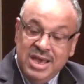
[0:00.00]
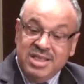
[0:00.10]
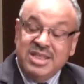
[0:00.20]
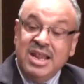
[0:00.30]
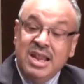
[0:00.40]

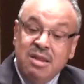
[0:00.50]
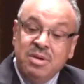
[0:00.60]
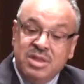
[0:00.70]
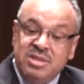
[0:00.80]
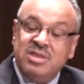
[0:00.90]
is the
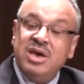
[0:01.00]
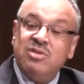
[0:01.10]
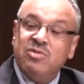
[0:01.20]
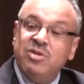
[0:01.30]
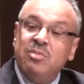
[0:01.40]
limited
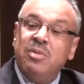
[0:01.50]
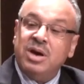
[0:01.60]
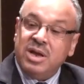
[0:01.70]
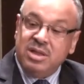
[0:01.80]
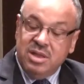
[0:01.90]
size of the
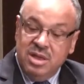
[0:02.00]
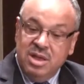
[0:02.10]
market.